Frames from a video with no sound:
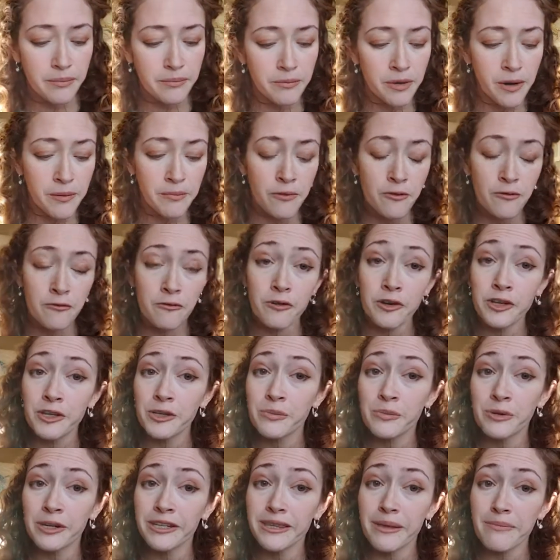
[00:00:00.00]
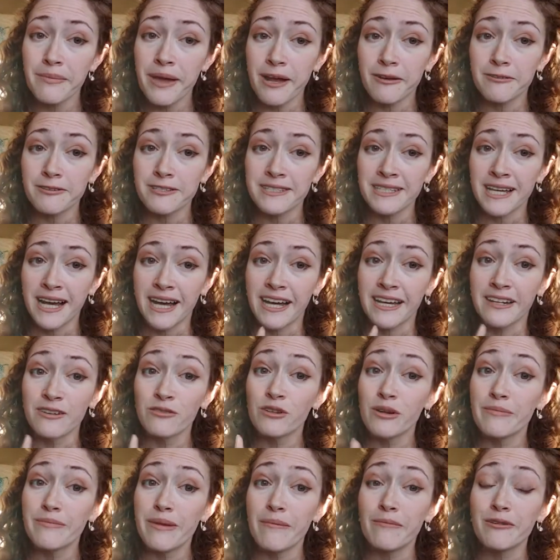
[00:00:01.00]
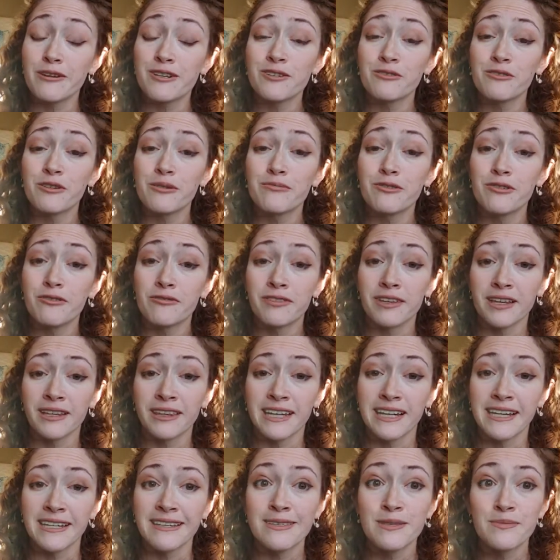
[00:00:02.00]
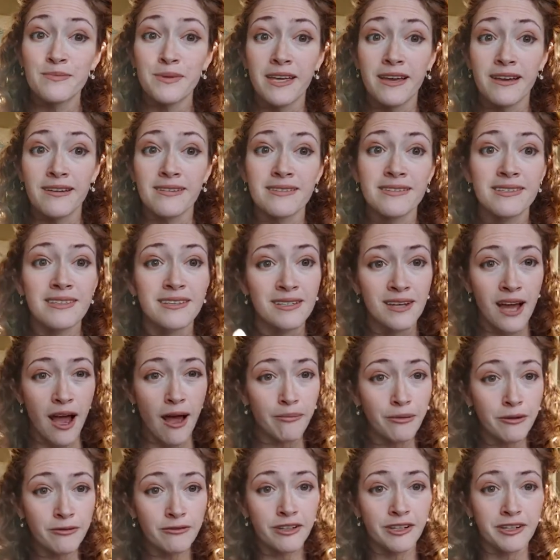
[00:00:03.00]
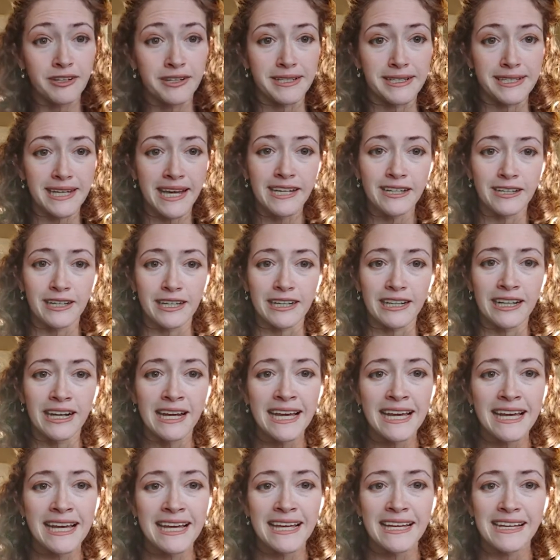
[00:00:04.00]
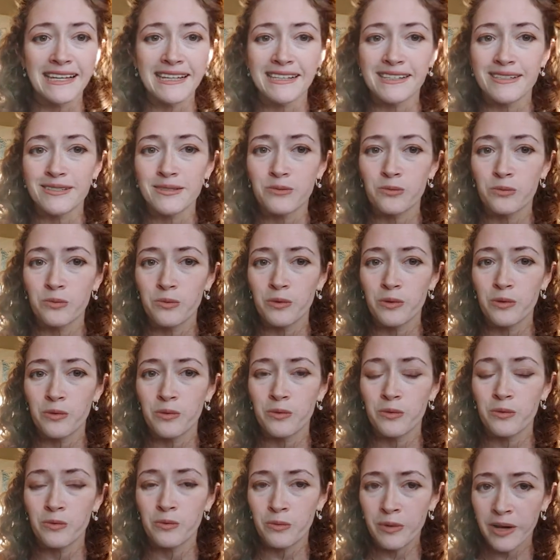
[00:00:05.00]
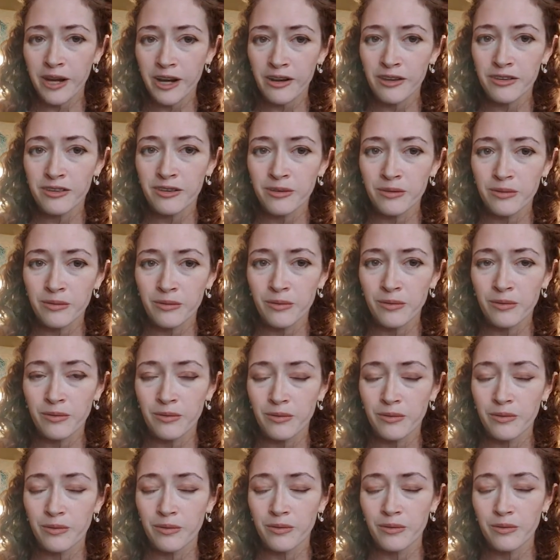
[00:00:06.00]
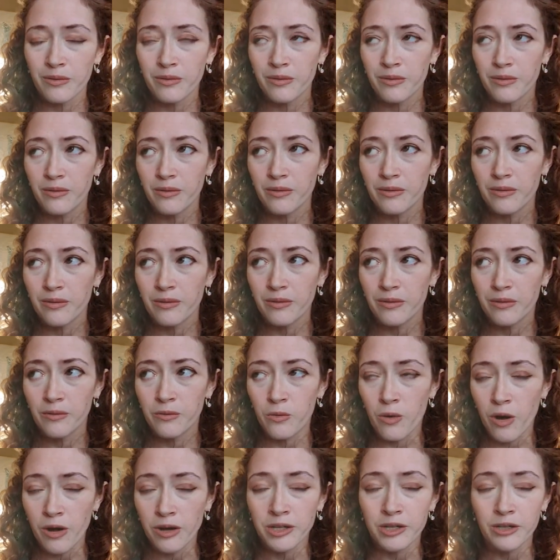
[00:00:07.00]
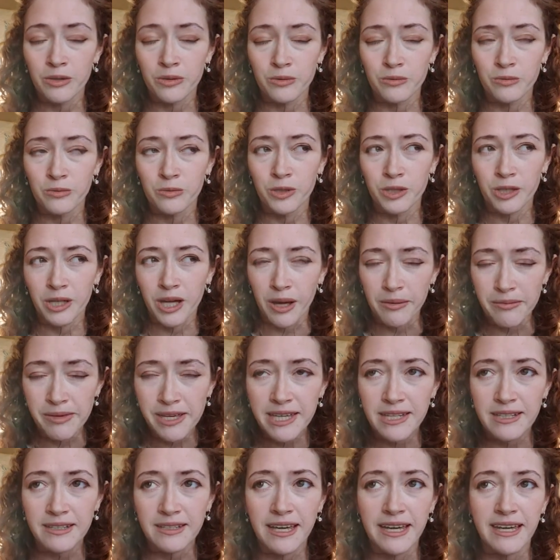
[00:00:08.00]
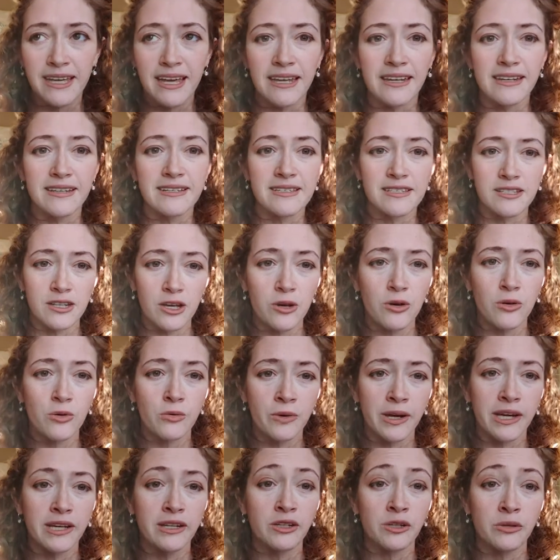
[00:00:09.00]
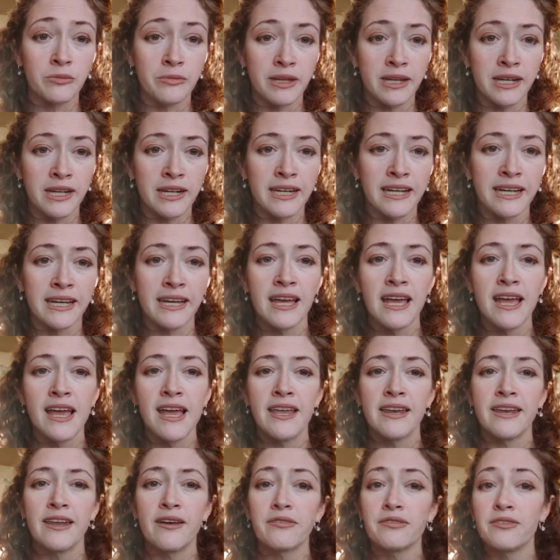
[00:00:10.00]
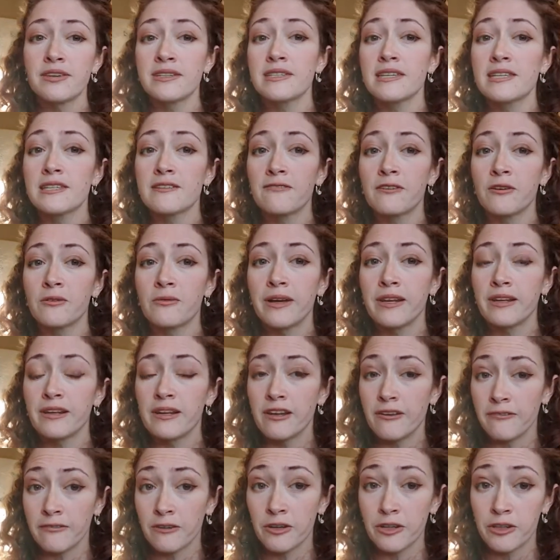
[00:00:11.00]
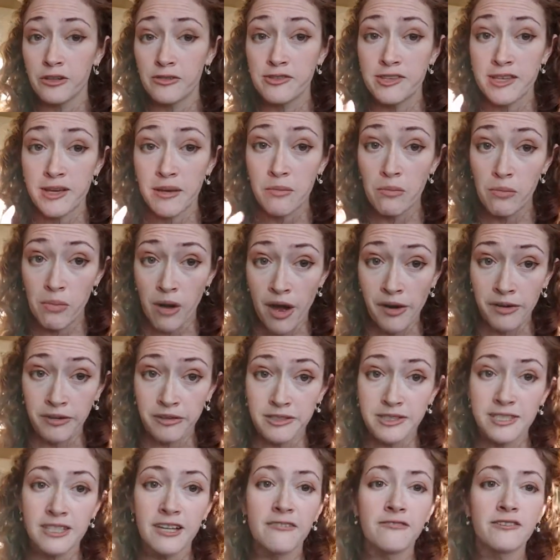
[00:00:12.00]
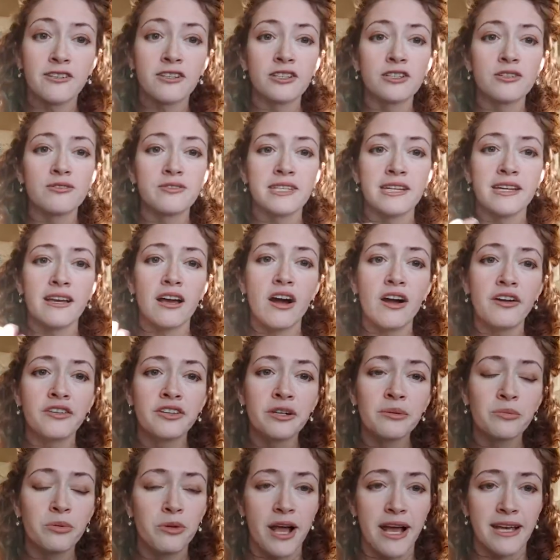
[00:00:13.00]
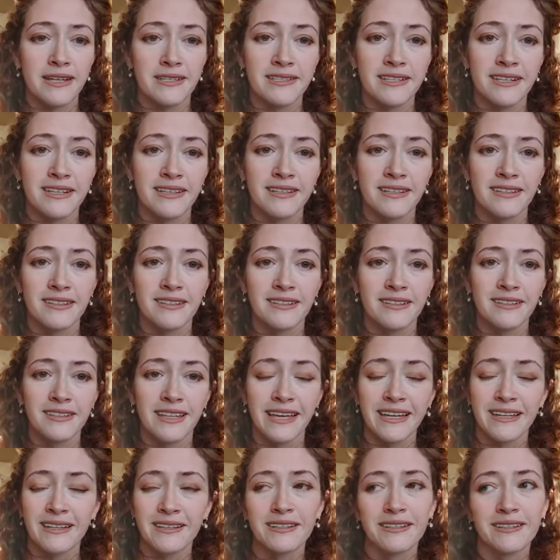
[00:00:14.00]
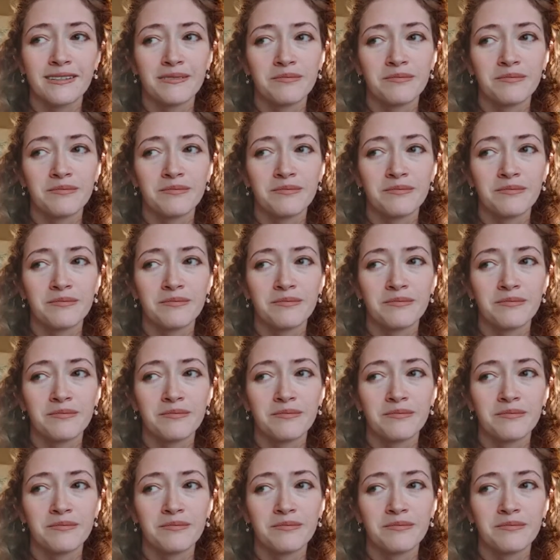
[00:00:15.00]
Before you bring them outside, remember to remove the lids because the top of your container is where the water will come in, like any snow, rain, humidity. Now this is for if you're using bottles. If you're using other plastic like